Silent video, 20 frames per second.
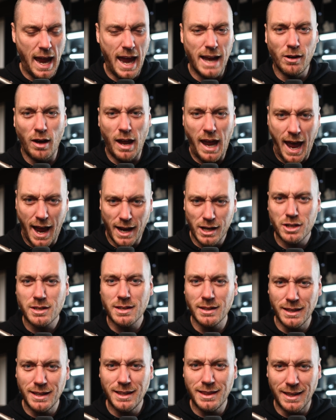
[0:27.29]
And I
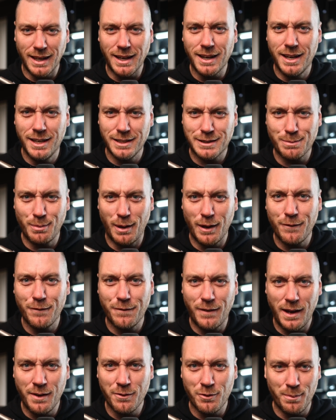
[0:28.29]
actually think it's my
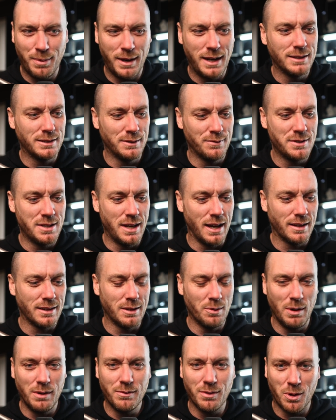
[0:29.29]
favorite piece of tech
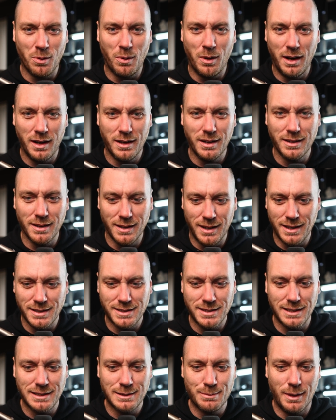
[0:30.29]
that we've acquired in the
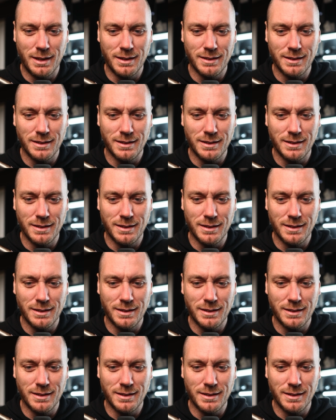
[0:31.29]
last 6